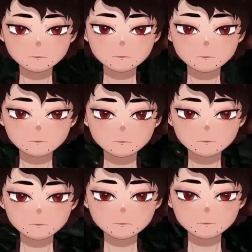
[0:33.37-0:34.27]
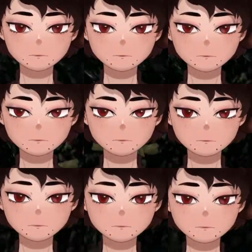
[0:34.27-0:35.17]

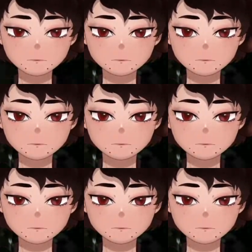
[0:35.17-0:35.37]
Nothing is said.